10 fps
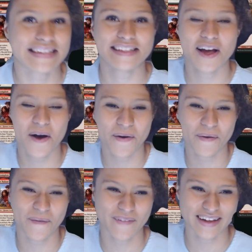So
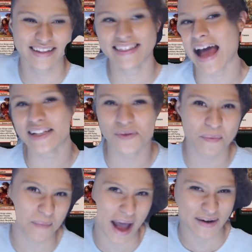that's what
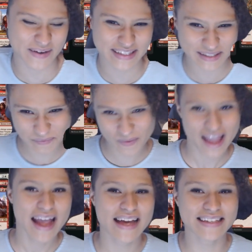matters,
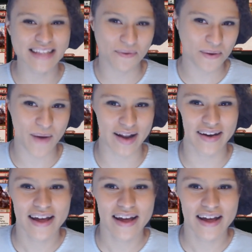is that we won.